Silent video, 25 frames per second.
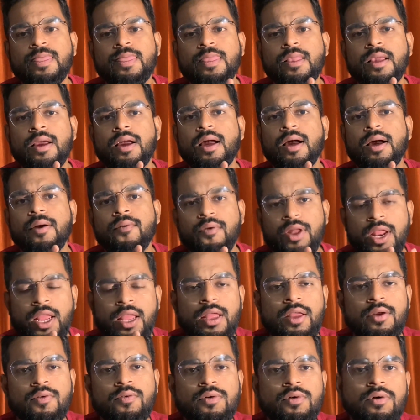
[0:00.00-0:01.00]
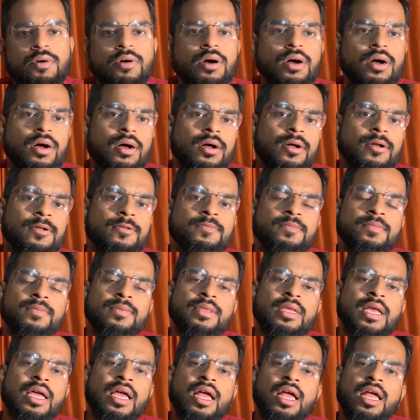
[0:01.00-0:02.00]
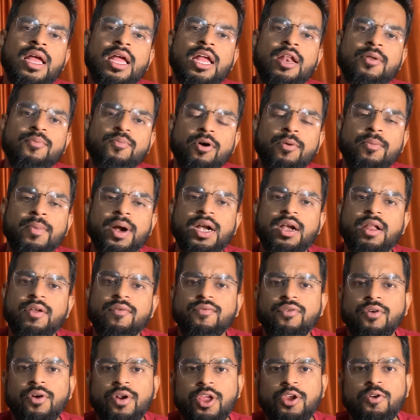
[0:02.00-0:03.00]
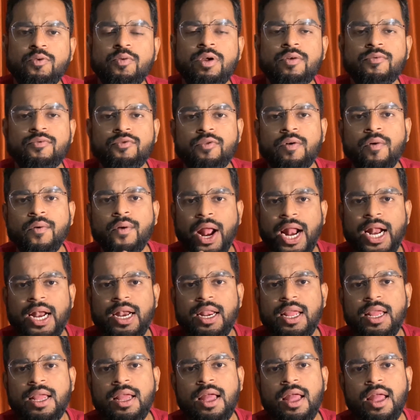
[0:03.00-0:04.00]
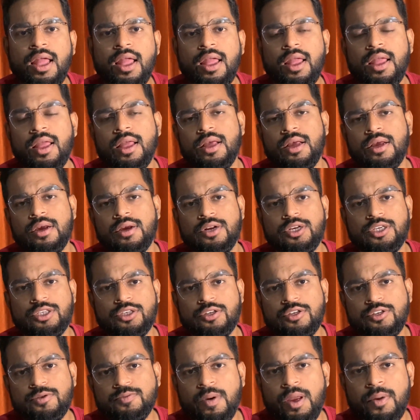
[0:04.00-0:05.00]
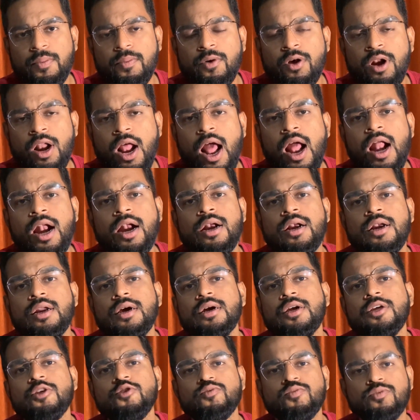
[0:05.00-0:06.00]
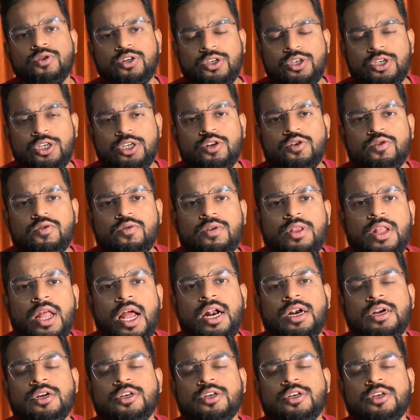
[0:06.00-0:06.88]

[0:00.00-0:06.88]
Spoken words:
very informative for you if you are writing a research paper, and you must include that.